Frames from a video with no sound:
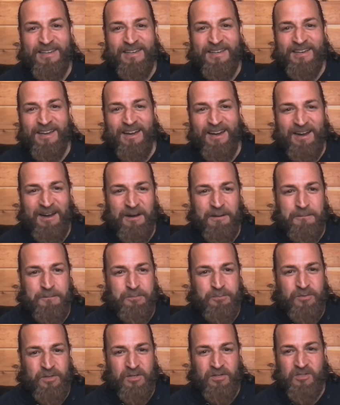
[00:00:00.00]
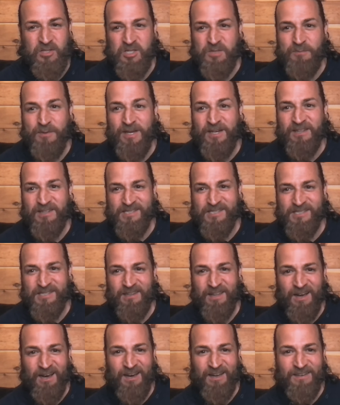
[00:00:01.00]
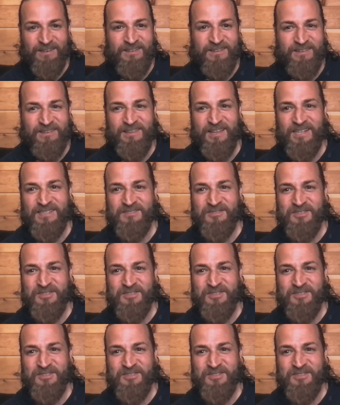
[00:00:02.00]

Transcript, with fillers: um, you'd just been to the salon. That's for